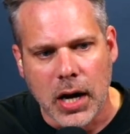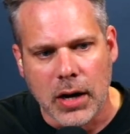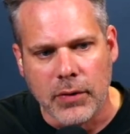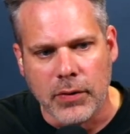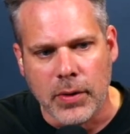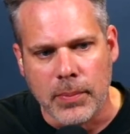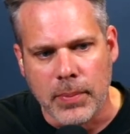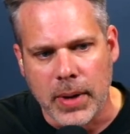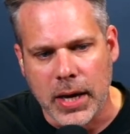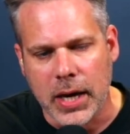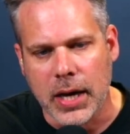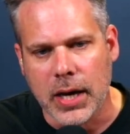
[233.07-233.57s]
of
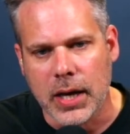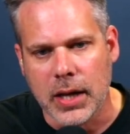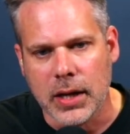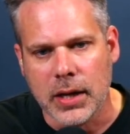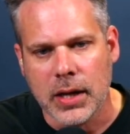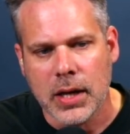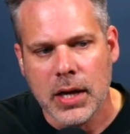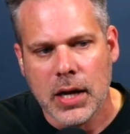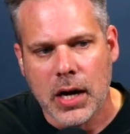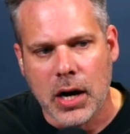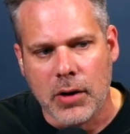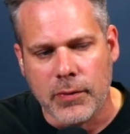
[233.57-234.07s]
a man,
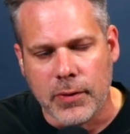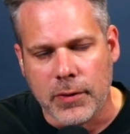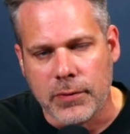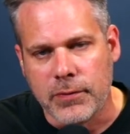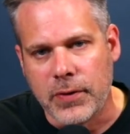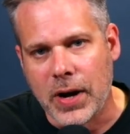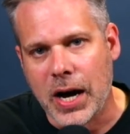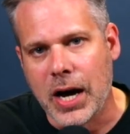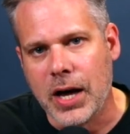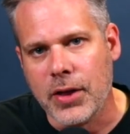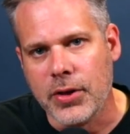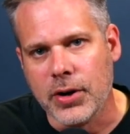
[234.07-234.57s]
of a
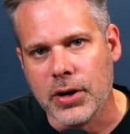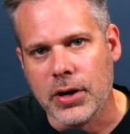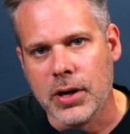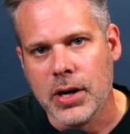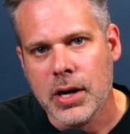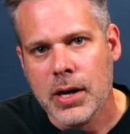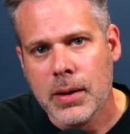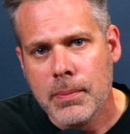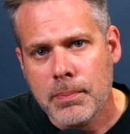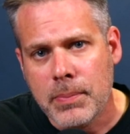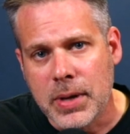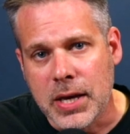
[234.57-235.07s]
father,
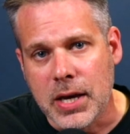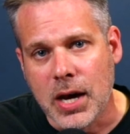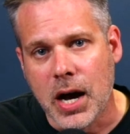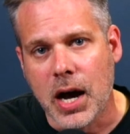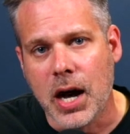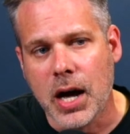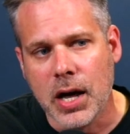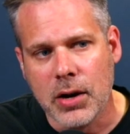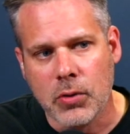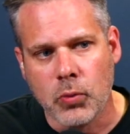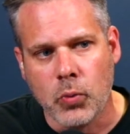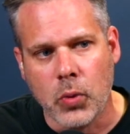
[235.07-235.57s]

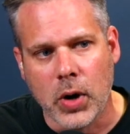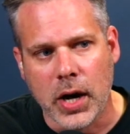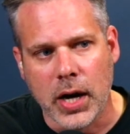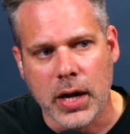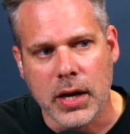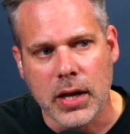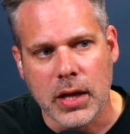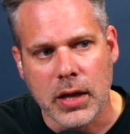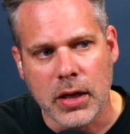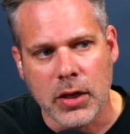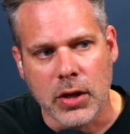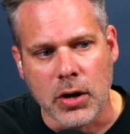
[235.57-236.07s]
beyond
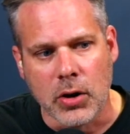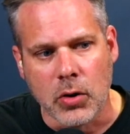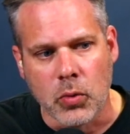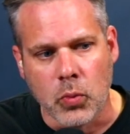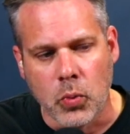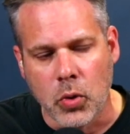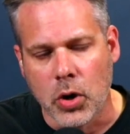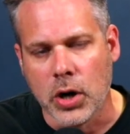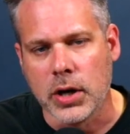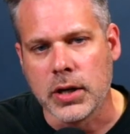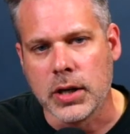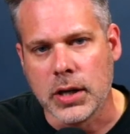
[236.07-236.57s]
what their
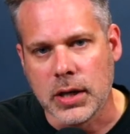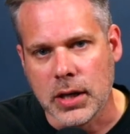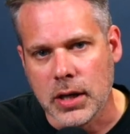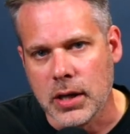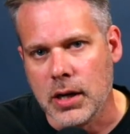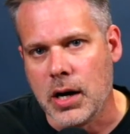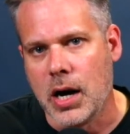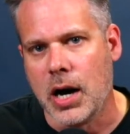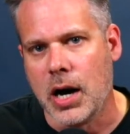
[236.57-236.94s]
work can